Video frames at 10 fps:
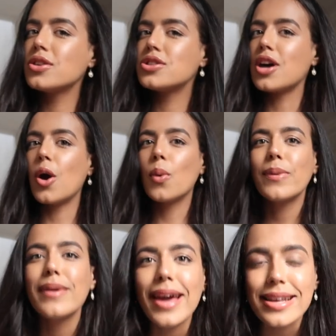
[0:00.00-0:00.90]
So
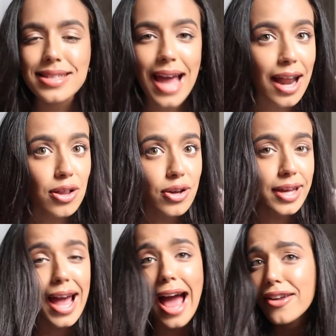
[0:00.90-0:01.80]
it's kind of
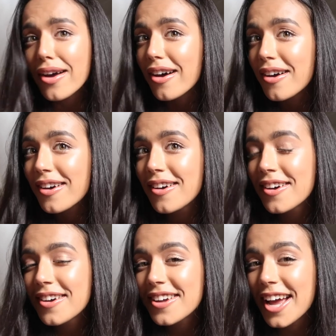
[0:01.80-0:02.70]
looking kind
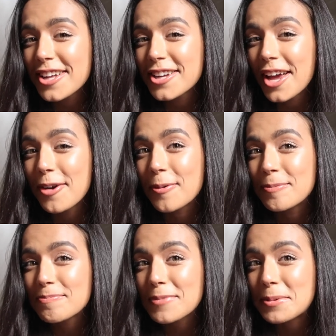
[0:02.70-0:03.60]
of cute,
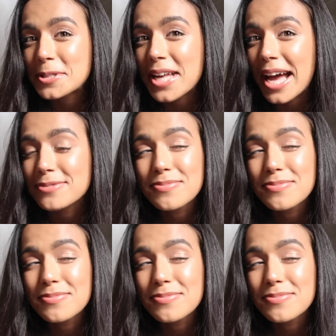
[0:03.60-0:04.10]
I must say.